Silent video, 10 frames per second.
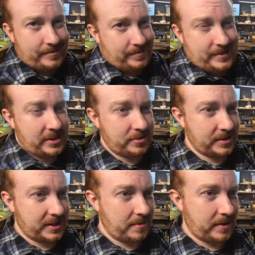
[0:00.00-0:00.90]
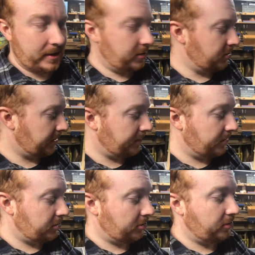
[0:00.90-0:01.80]
They do the same thing. You just have to
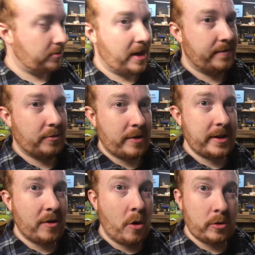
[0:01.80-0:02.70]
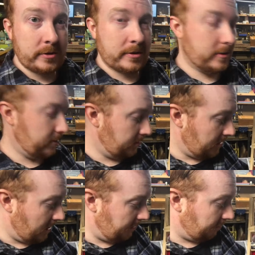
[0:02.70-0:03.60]
make sure you have the right holder
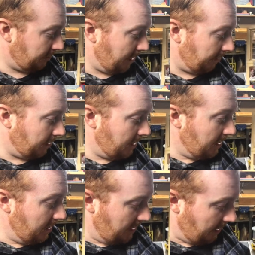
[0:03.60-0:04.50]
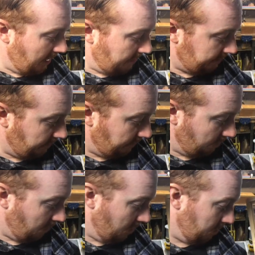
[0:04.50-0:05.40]
on your router. So
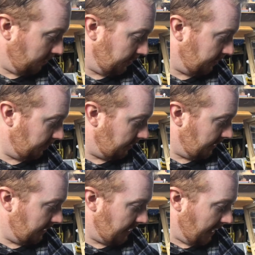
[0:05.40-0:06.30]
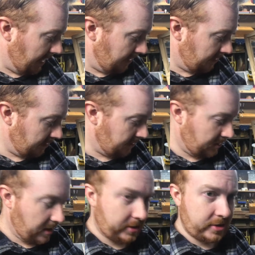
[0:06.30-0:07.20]
what we're going to do today,
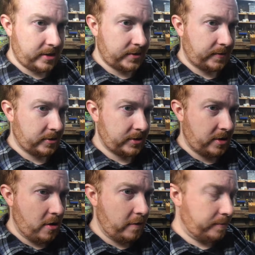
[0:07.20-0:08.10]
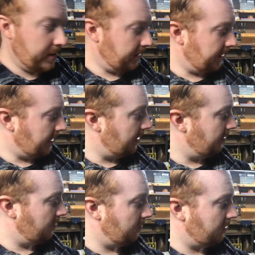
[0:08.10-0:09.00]
I'll try this first cove bit like I
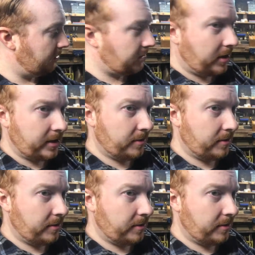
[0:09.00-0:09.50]
was just talking